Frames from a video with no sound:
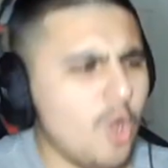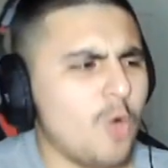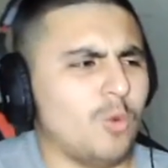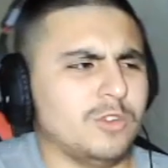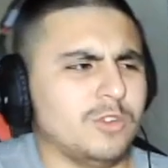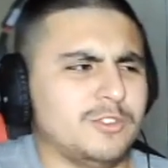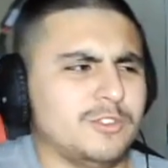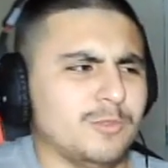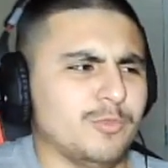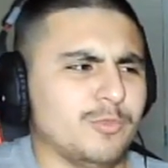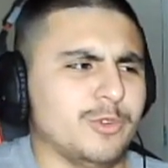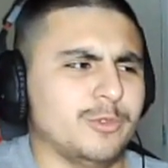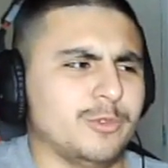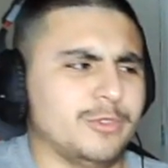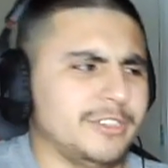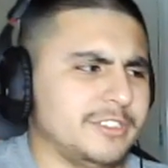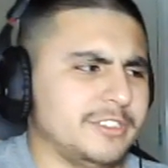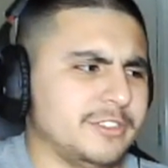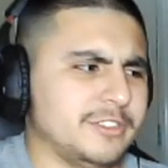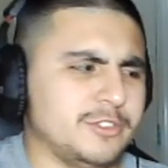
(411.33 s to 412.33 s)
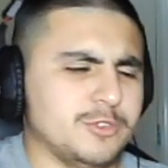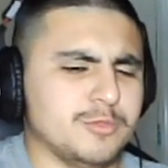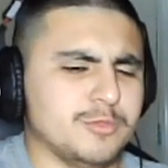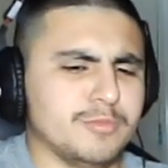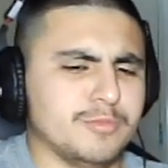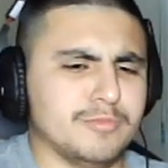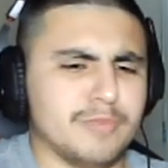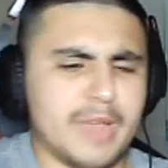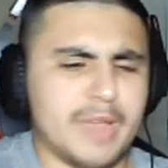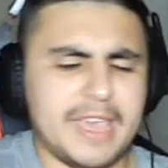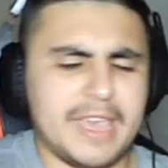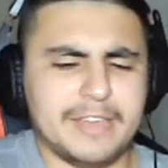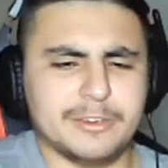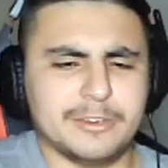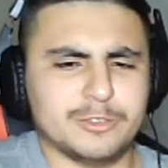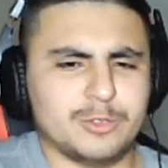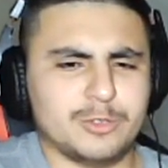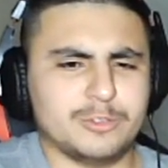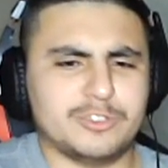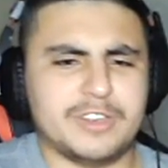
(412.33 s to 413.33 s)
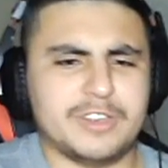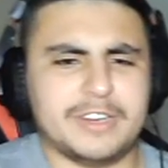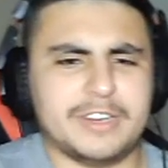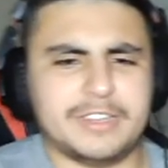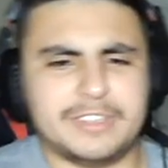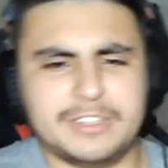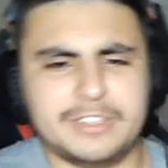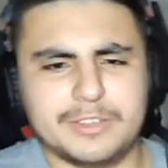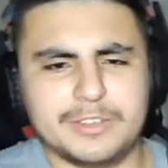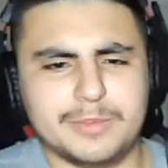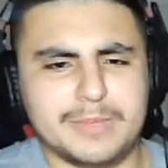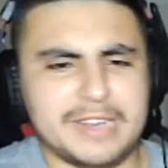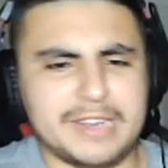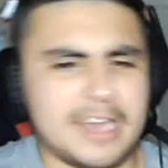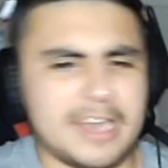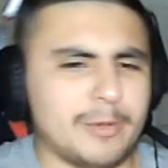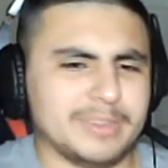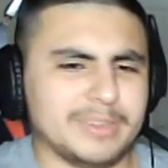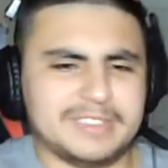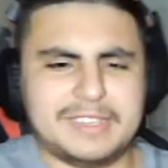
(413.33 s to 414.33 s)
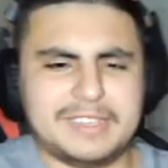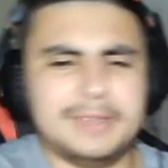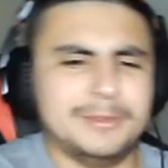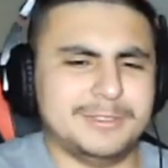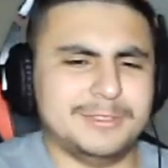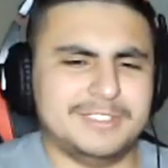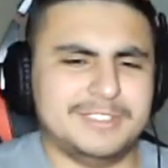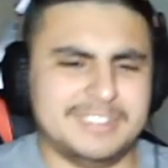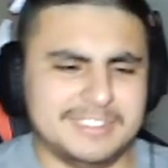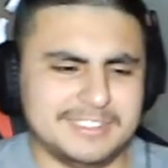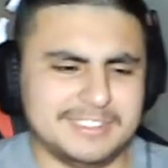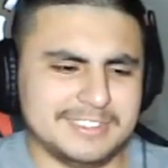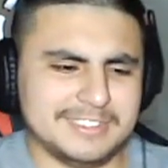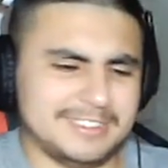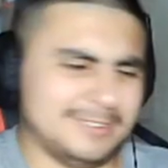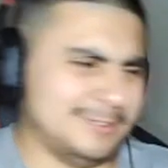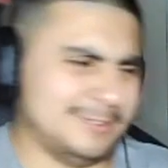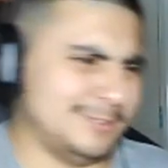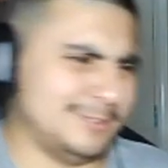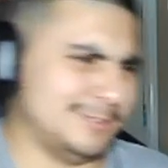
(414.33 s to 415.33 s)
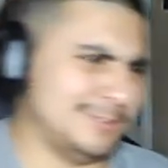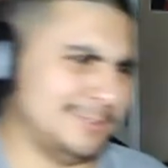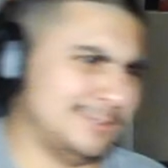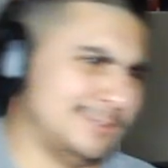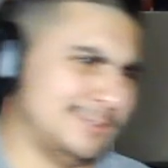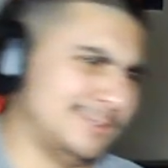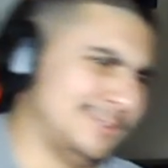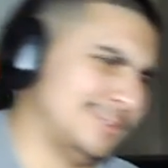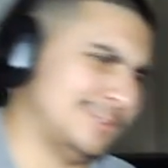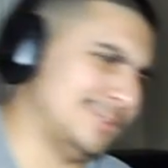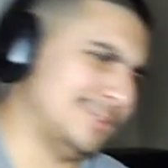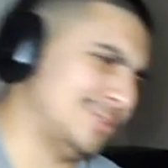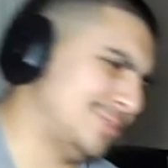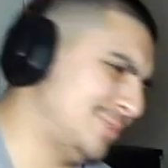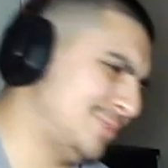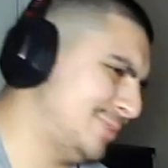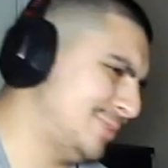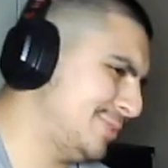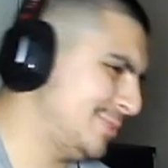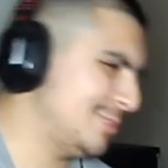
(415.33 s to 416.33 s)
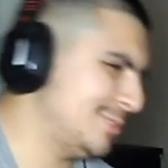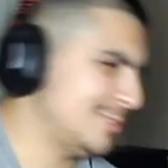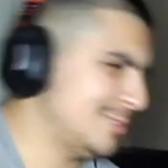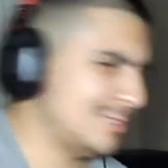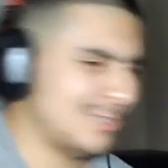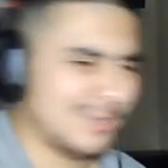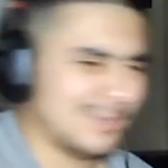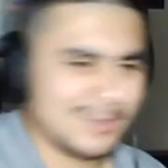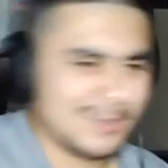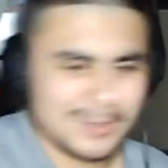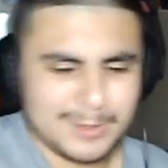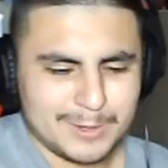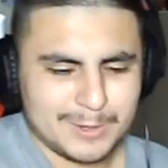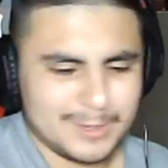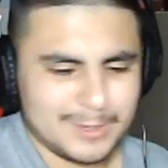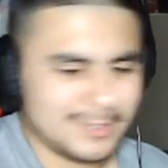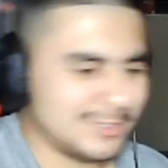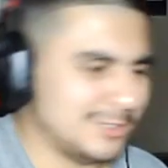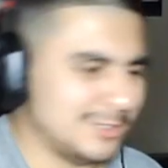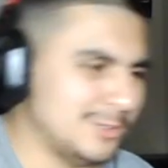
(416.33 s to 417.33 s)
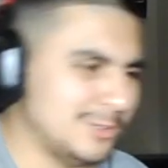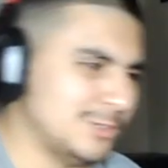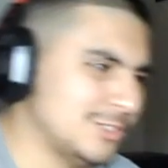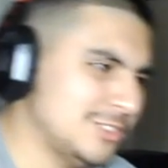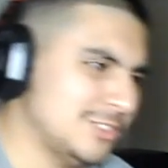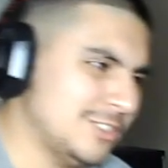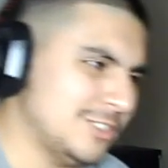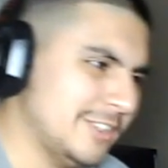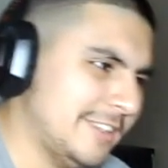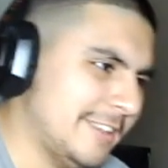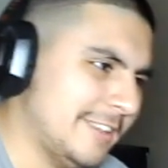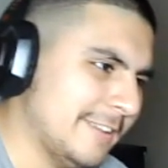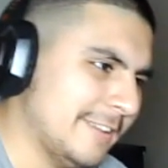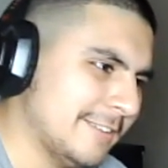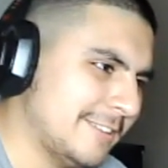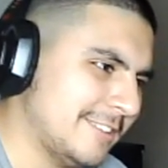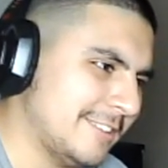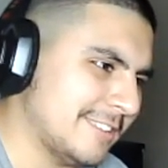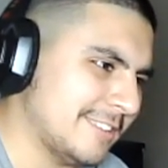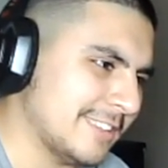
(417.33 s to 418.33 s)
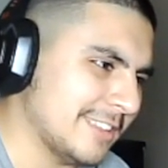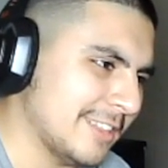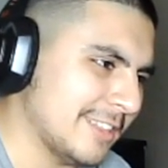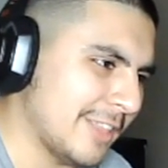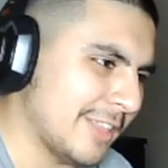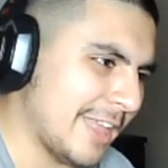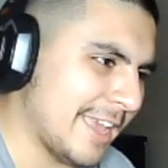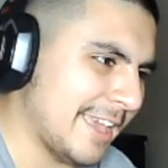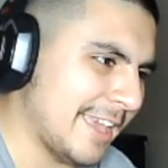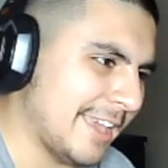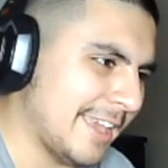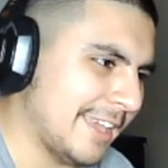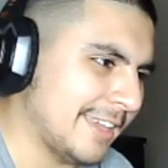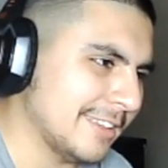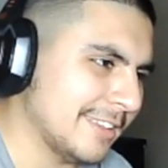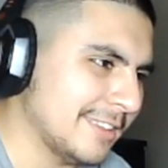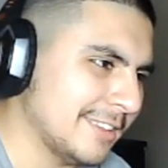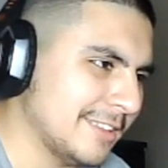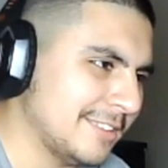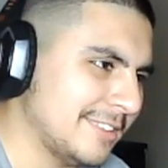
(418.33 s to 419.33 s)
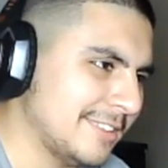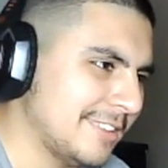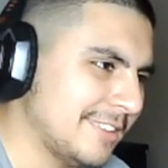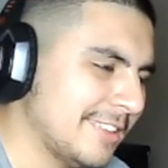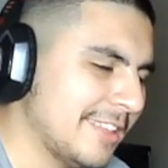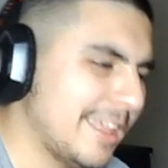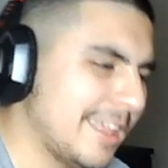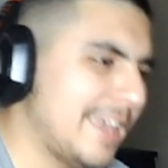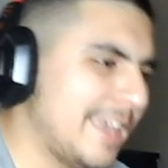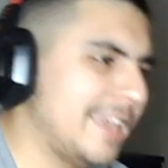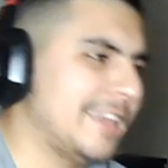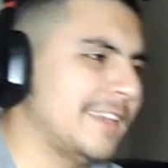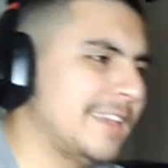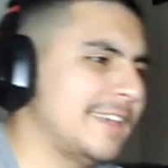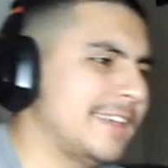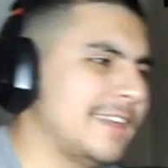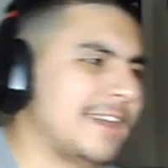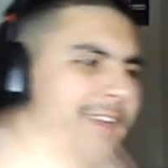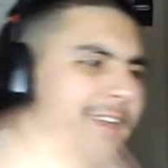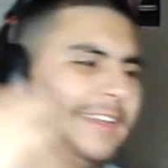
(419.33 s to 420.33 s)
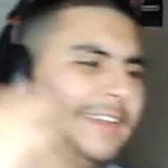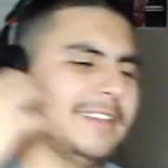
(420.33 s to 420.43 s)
What's the real reason you haters all trying to kill me? Now it's kill season. Ooh. Dude, just like the slang and kind of